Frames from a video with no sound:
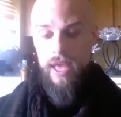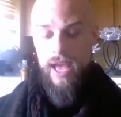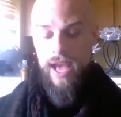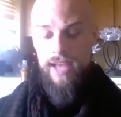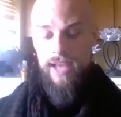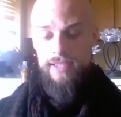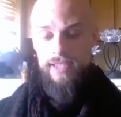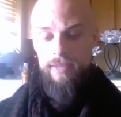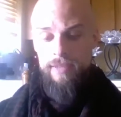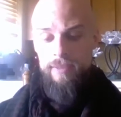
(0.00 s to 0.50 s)

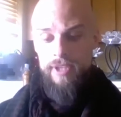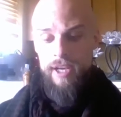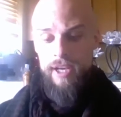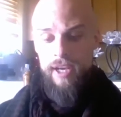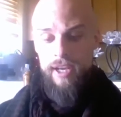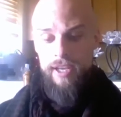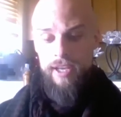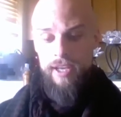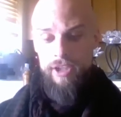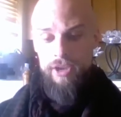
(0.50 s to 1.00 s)
as I'm
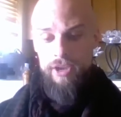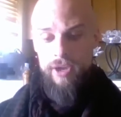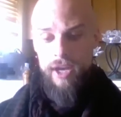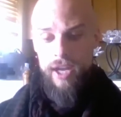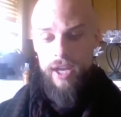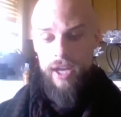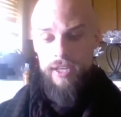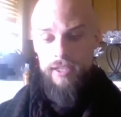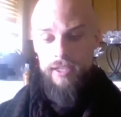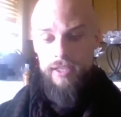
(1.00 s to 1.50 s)
dying and
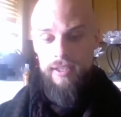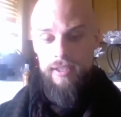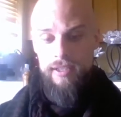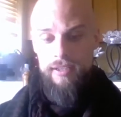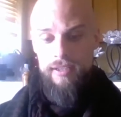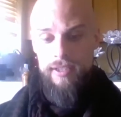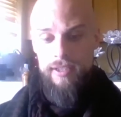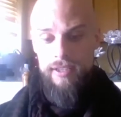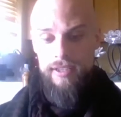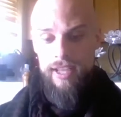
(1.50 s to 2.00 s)
trying
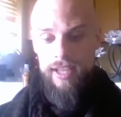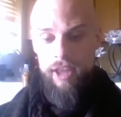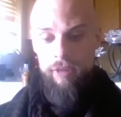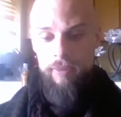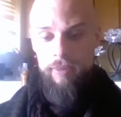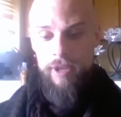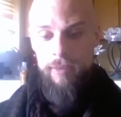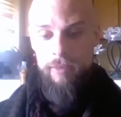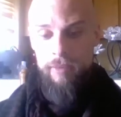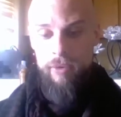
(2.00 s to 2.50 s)
to tell
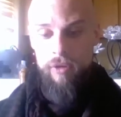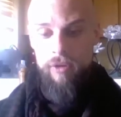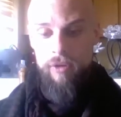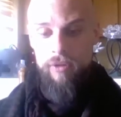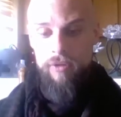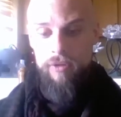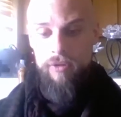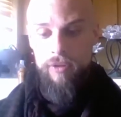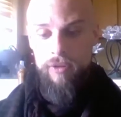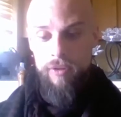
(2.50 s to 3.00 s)
people
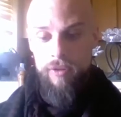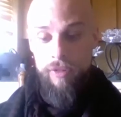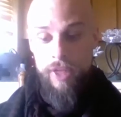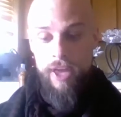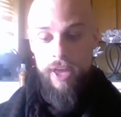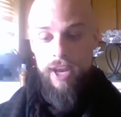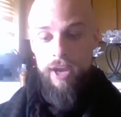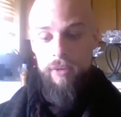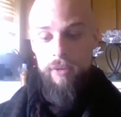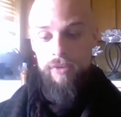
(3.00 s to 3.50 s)

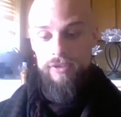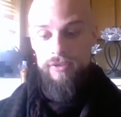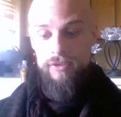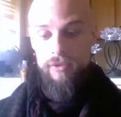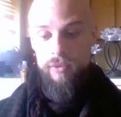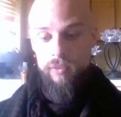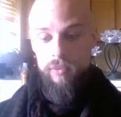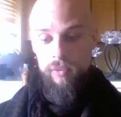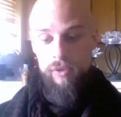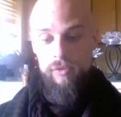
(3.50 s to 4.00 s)
that I was
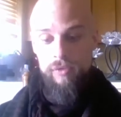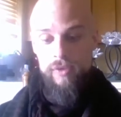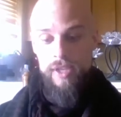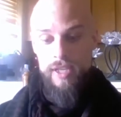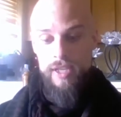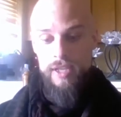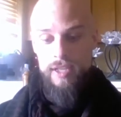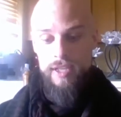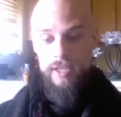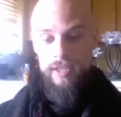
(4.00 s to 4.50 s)

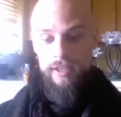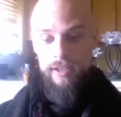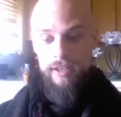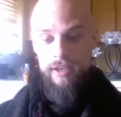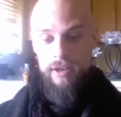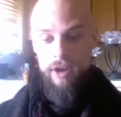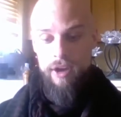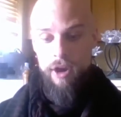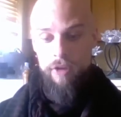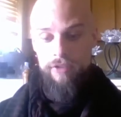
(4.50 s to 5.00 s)
wounded and
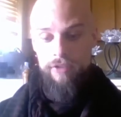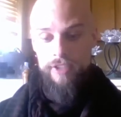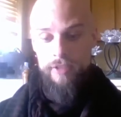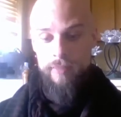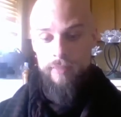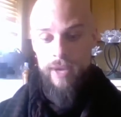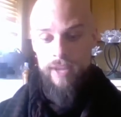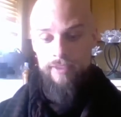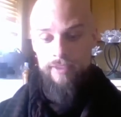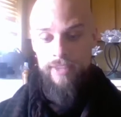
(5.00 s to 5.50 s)
all these
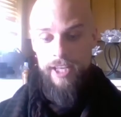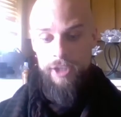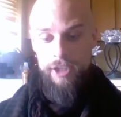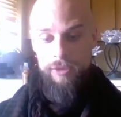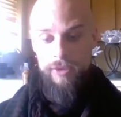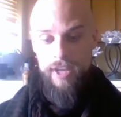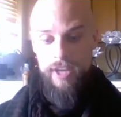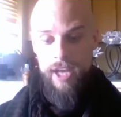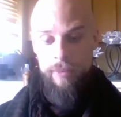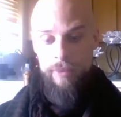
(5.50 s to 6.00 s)
bad things
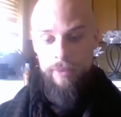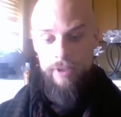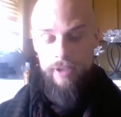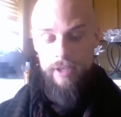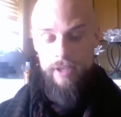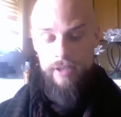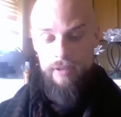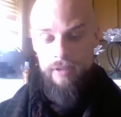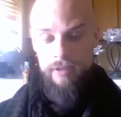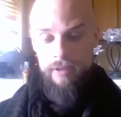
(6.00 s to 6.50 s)
were happening,
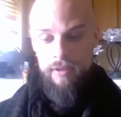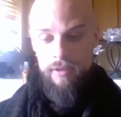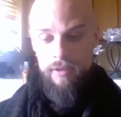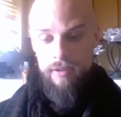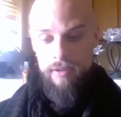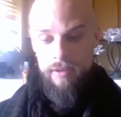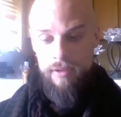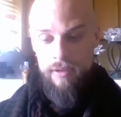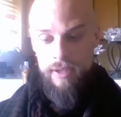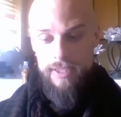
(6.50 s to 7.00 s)

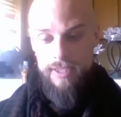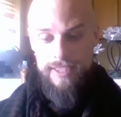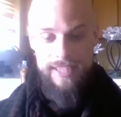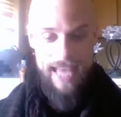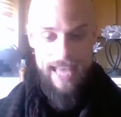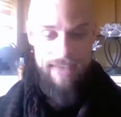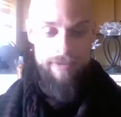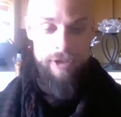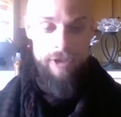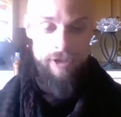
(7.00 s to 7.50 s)

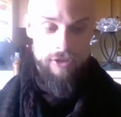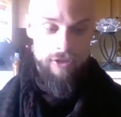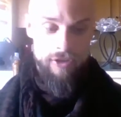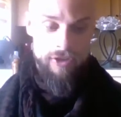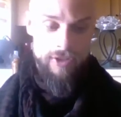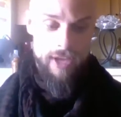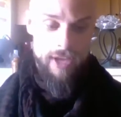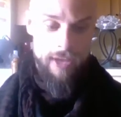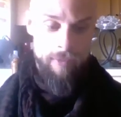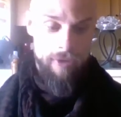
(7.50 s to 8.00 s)
scavengers
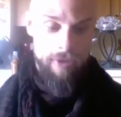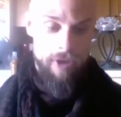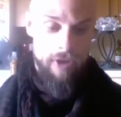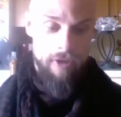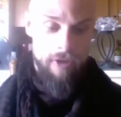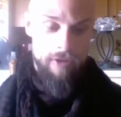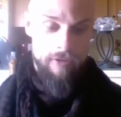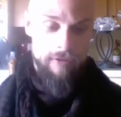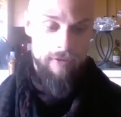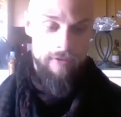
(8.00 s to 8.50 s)
came along